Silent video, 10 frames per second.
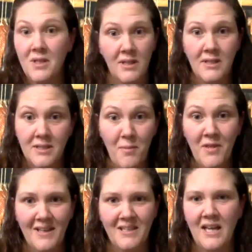
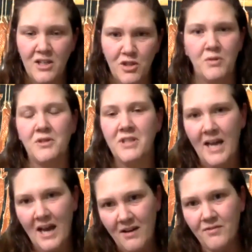something tangible to
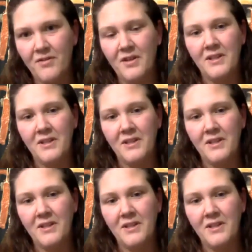have